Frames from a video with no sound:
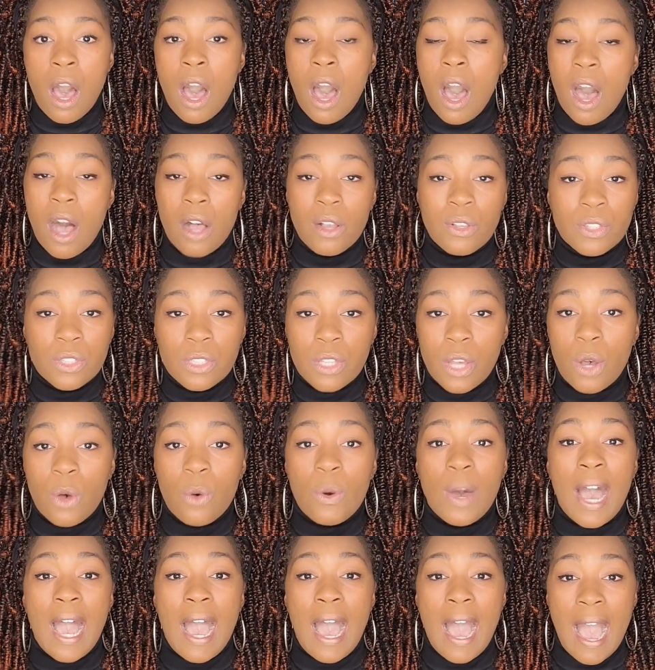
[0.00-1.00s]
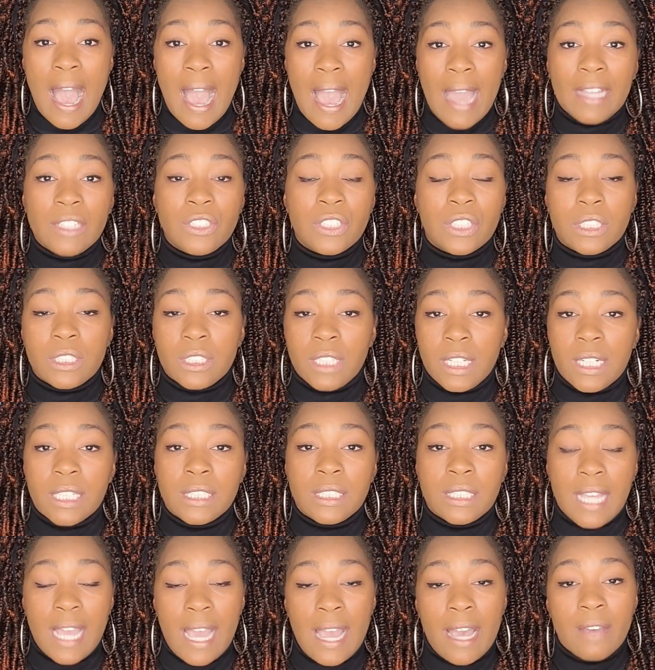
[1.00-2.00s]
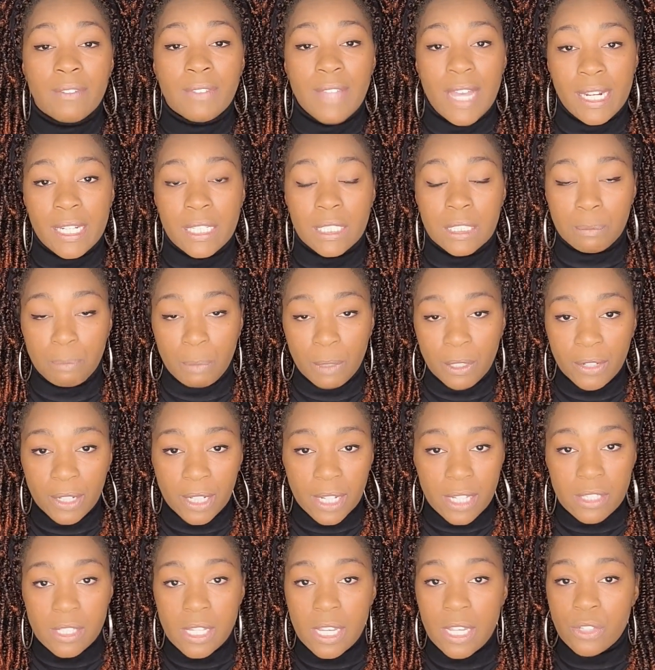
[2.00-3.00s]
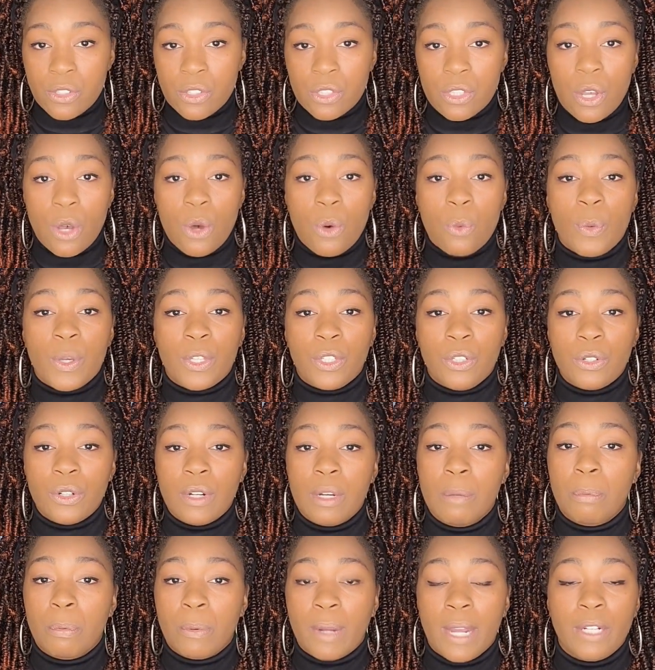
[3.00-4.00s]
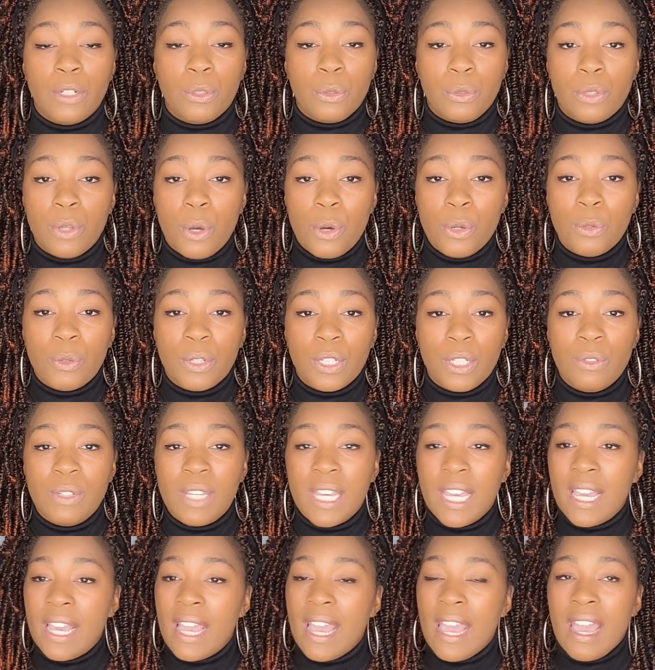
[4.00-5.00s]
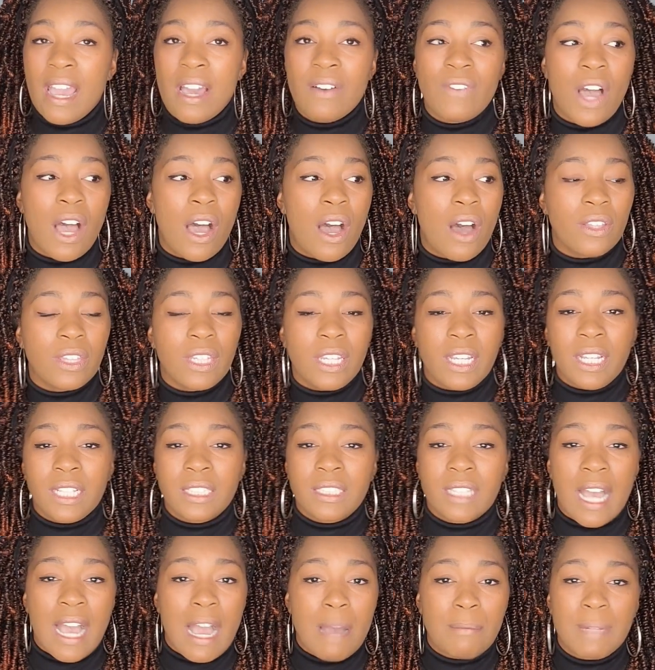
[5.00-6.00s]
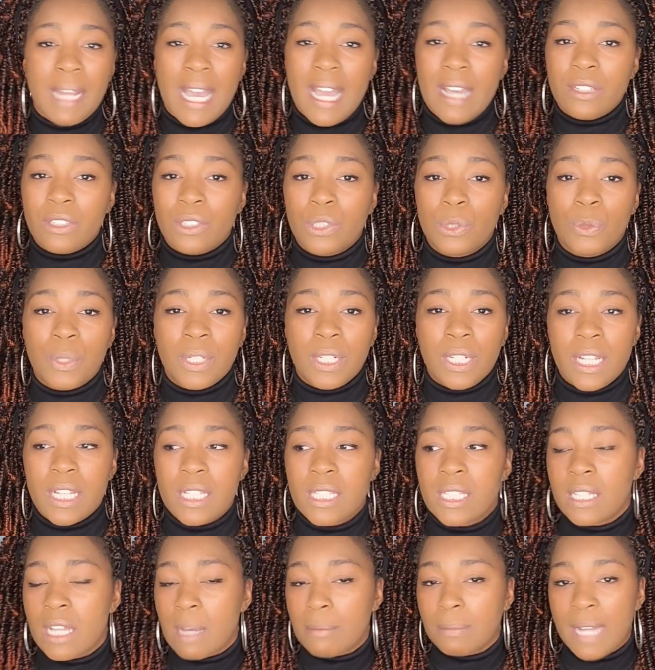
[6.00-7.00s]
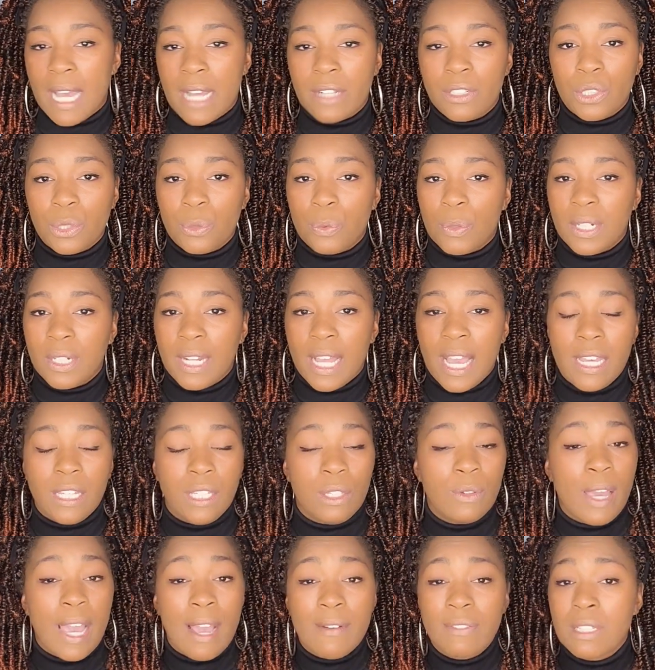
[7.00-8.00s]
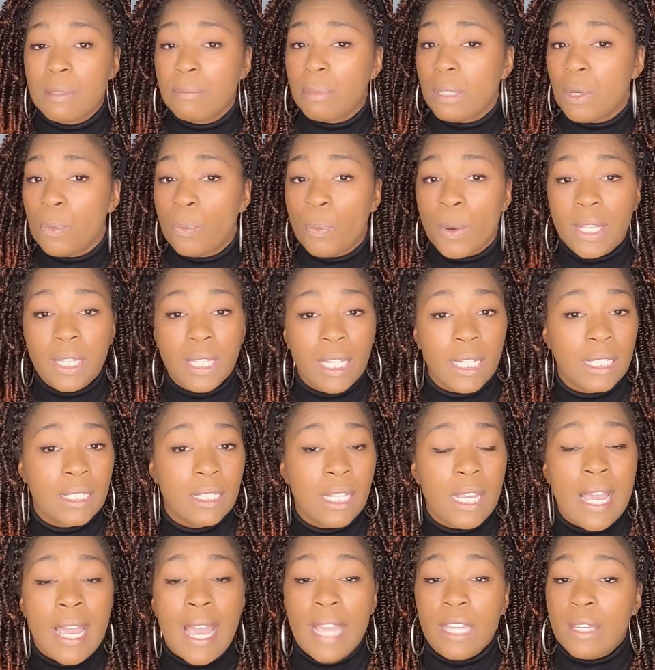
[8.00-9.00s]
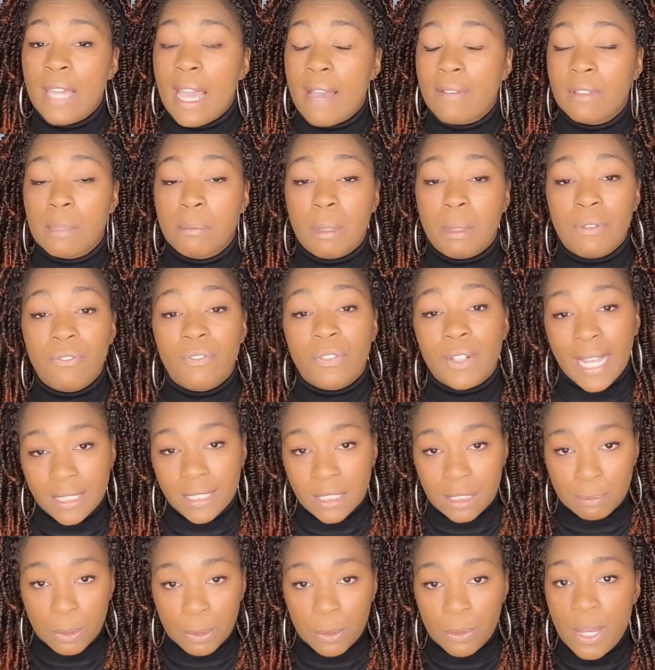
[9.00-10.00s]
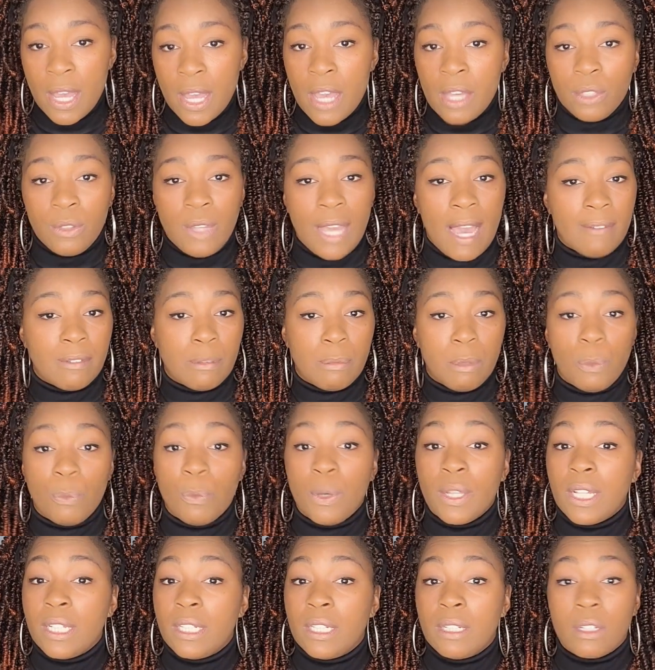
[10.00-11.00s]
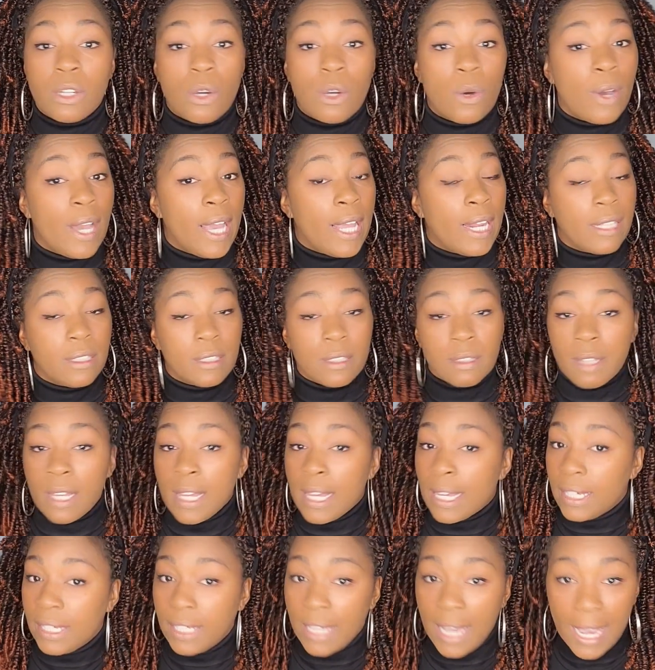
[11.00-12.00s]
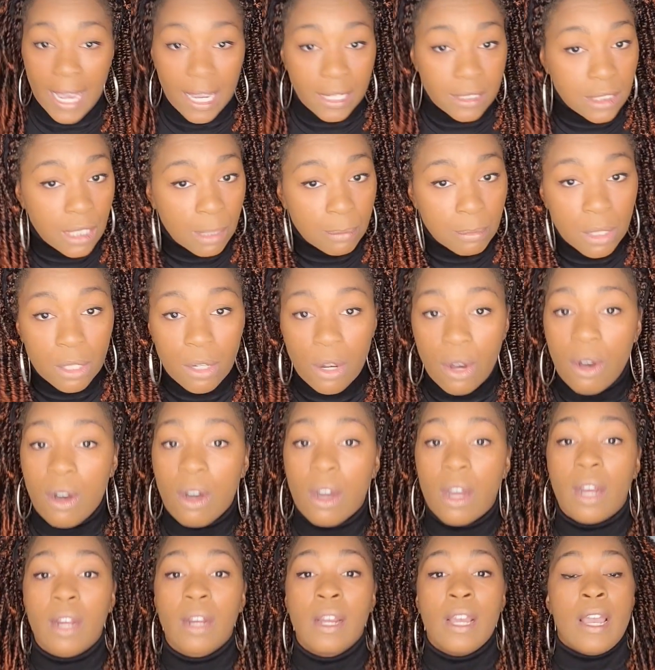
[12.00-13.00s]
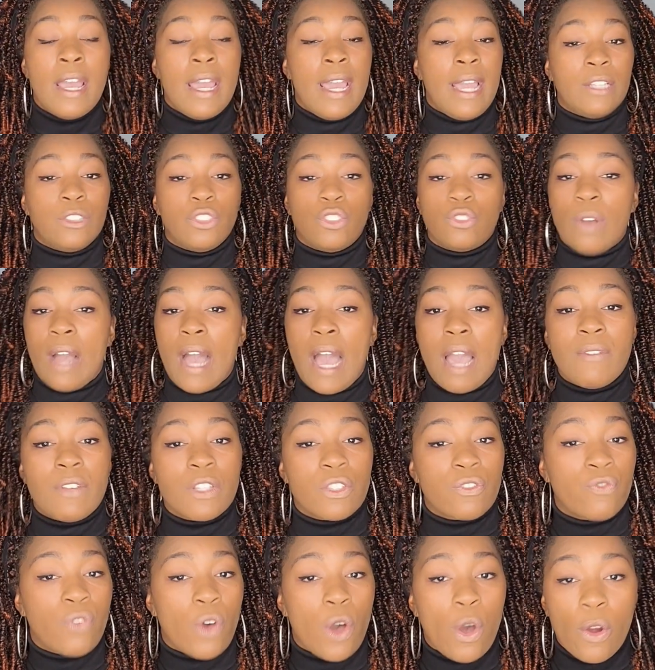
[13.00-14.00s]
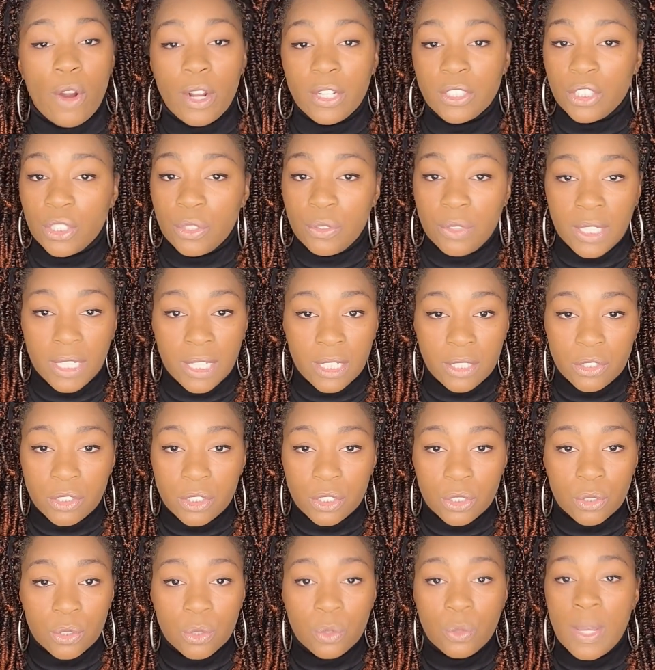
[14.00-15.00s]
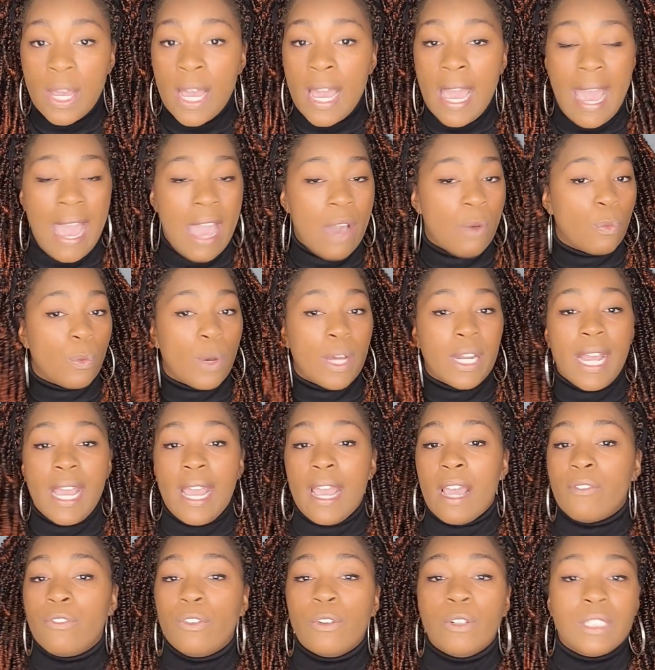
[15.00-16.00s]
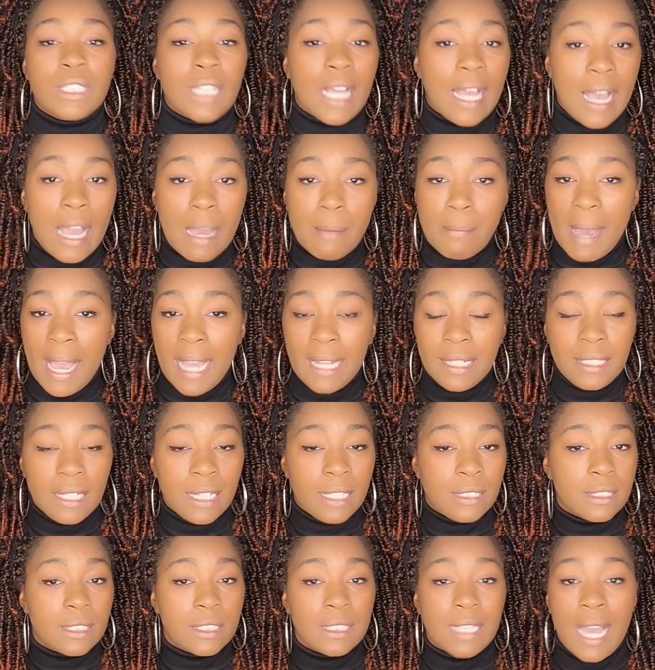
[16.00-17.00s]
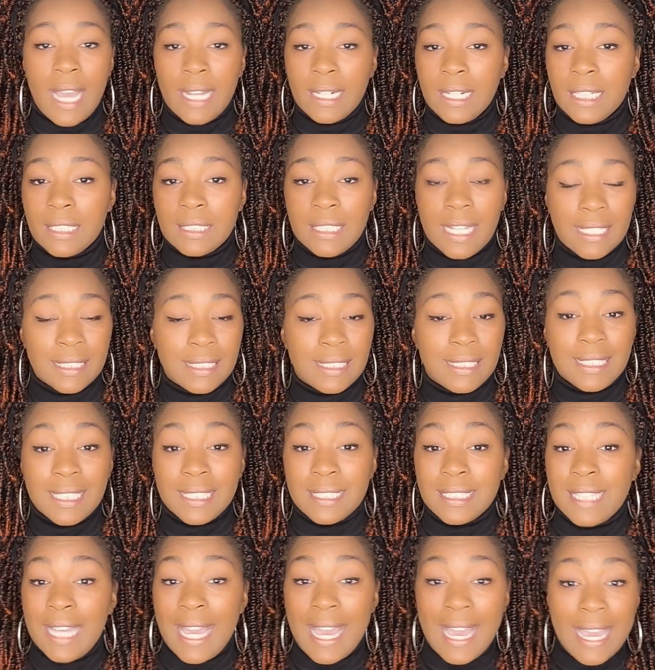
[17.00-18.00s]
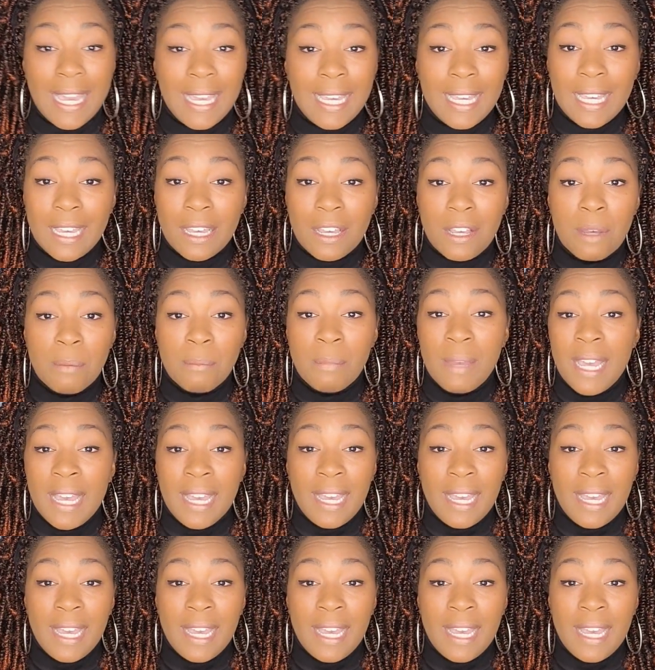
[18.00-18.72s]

Also, I just needed to have that experience. And so when you're a brand new notary, you can't have all these, I'm not doing this and I'm not doing that. You have to be willing and you have to be flexible. You have to be willing to go ahead and gas up the car and drive as far as you need to at whatever time. I did signings at 6 a.m.